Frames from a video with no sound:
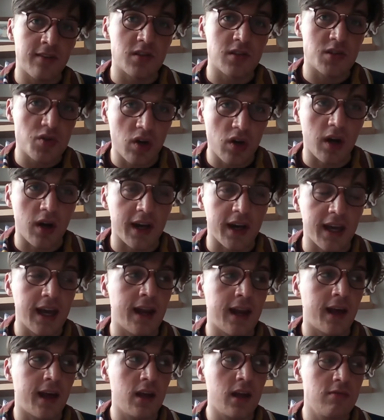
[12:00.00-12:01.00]
to try,
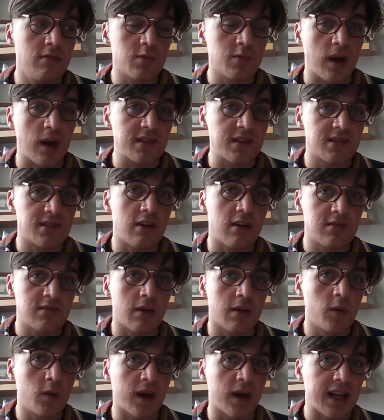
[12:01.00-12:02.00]
and I lose weight so
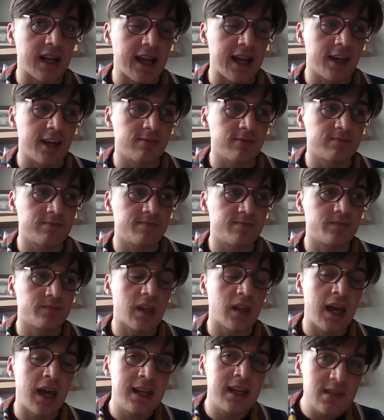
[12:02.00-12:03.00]
so quickly
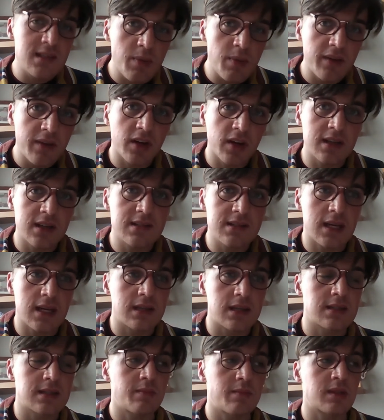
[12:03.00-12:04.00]
it is a bit of a
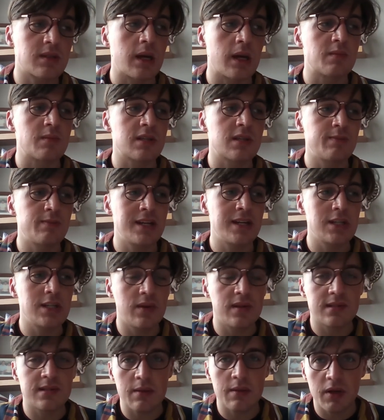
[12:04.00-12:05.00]
concern sometimes, especially
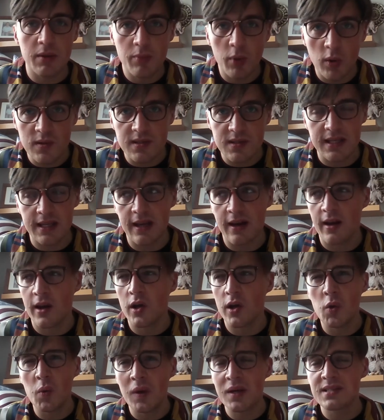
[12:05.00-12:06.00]
when somebody points it out. And I
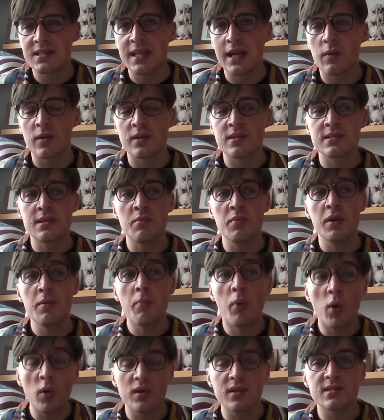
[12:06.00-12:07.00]
always think when somebody
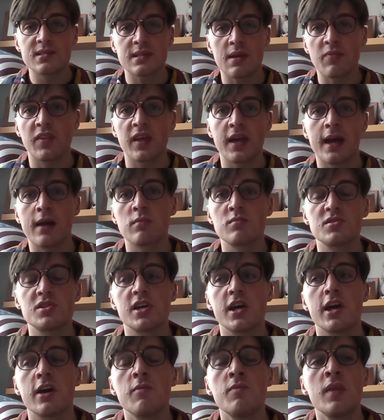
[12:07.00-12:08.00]
points something out to
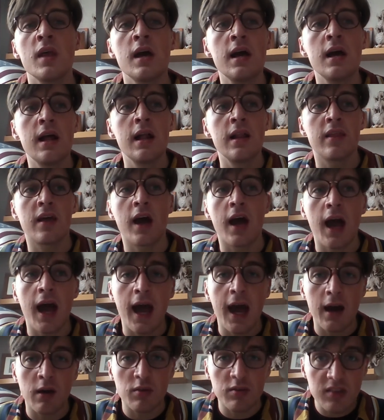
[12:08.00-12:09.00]
you, that
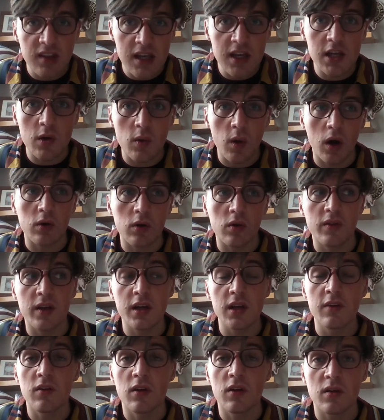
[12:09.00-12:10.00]
how thin you are or that
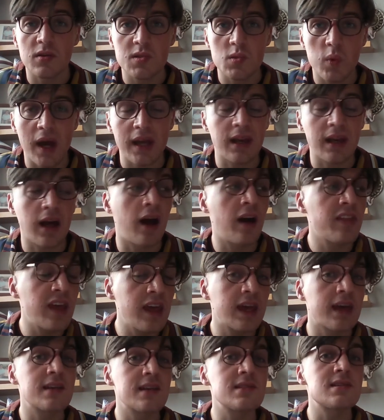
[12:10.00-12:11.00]
you've lost weight, I
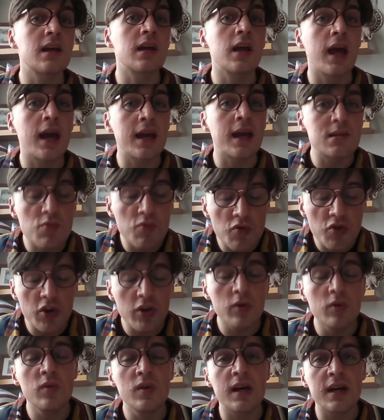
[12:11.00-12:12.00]
think it's in, as
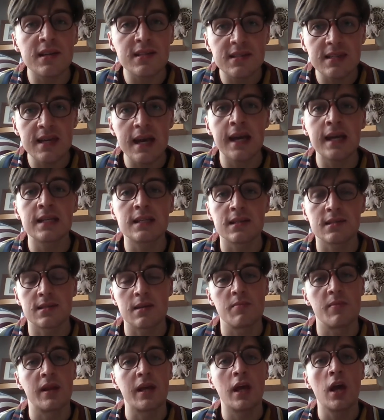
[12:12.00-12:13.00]
rude as saying to
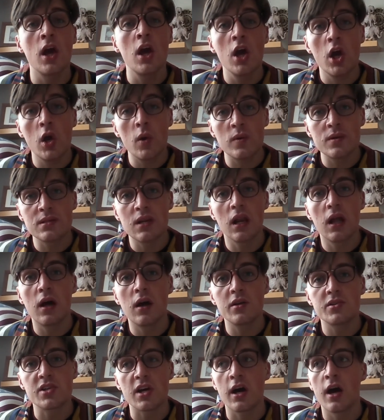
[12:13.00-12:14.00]
somebody who is
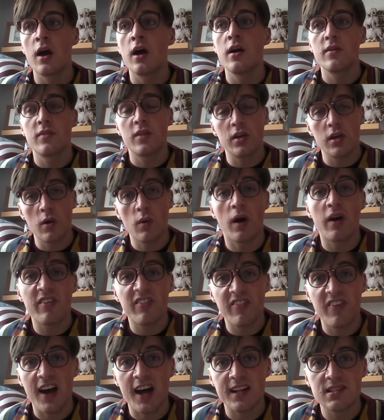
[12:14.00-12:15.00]
larger that you are
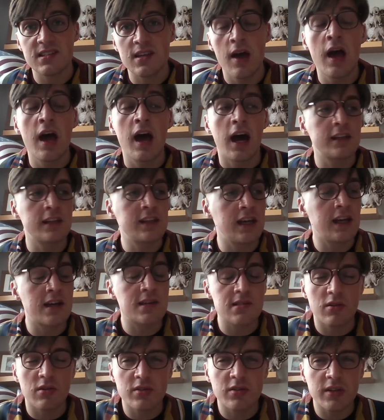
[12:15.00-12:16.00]
fat. I think
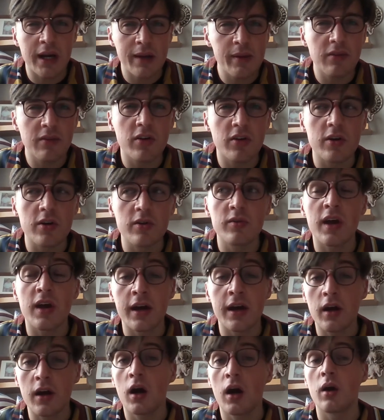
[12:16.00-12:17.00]
it's incredibly rude
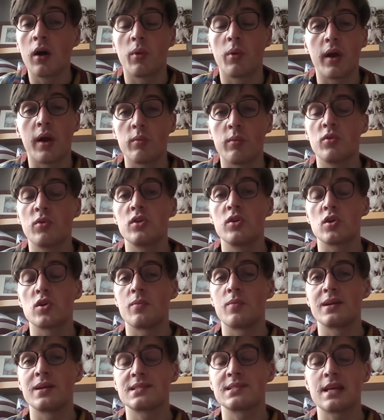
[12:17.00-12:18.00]
and horrible, and I wouldn't do it
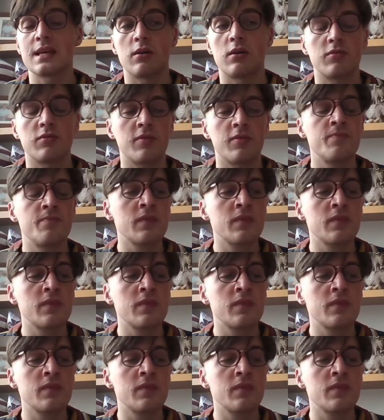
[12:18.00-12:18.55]
myself.